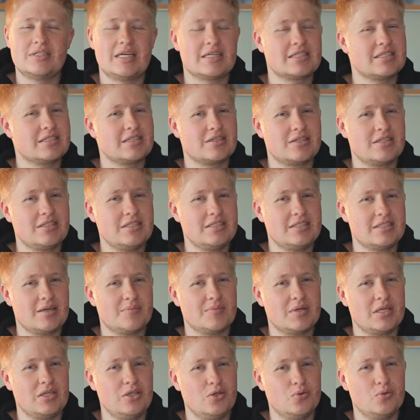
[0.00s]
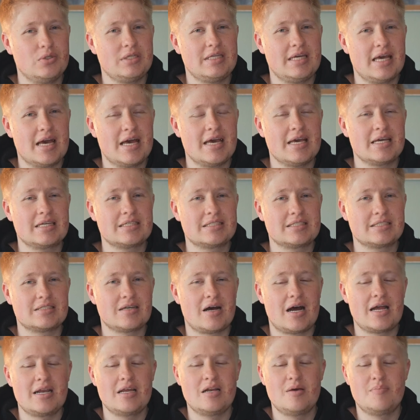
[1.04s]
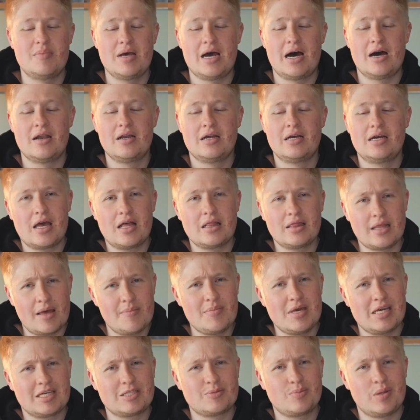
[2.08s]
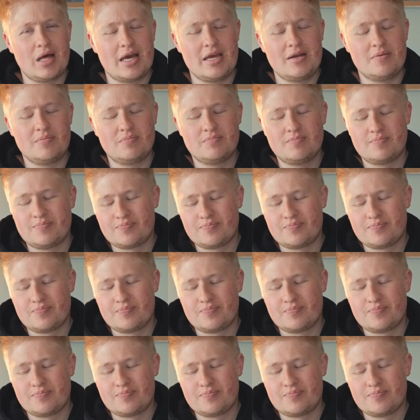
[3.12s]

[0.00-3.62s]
necessarily something you would get excited about. Let me explain.